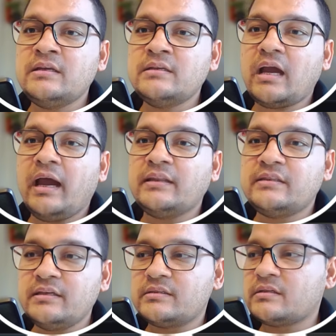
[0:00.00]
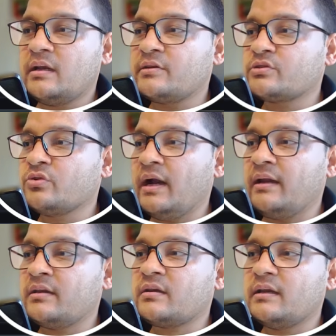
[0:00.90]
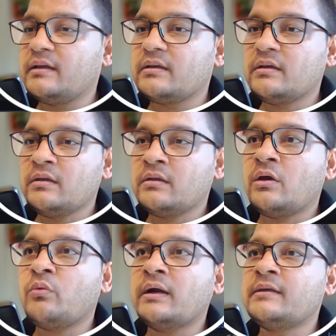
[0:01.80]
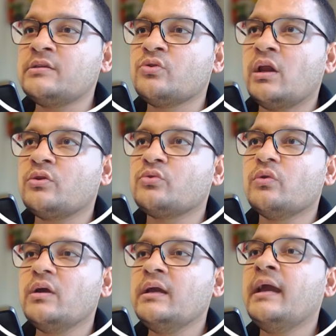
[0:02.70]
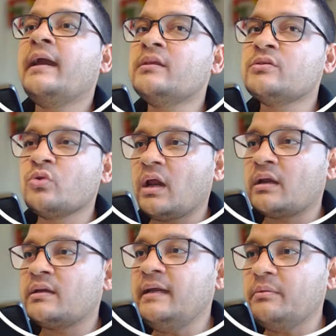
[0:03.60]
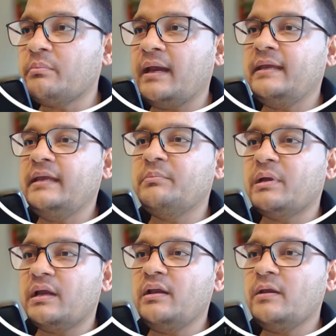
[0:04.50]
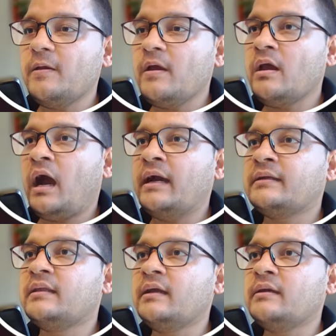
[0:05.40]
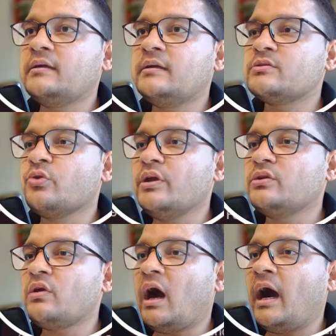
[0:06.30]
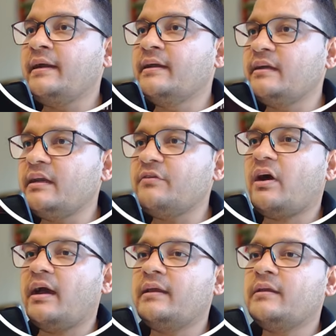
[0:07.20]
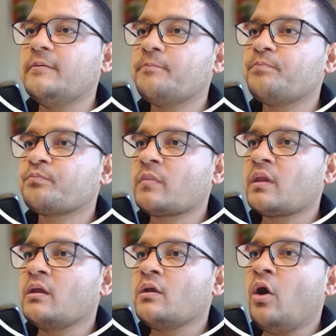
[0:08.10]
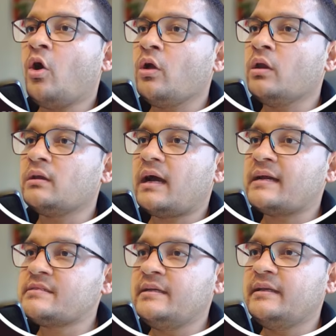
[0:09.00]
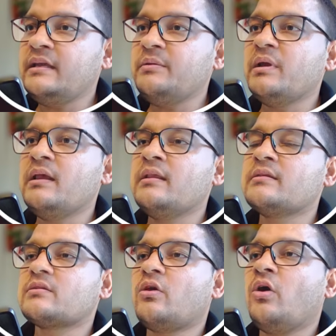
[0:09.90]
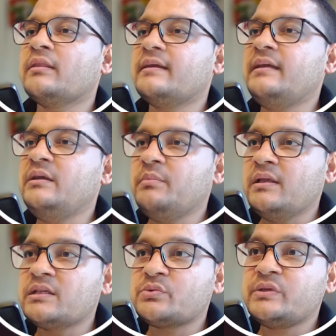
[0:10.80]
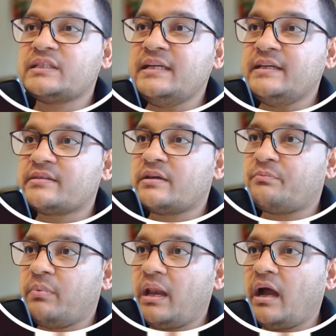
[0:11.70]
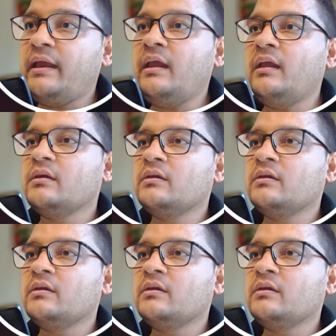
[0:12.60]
and these. Let's go ahead and run it. Now, what it is going to do? It is going to read my email and then it is going to identify all urgent emails, all the emails which needs a reply,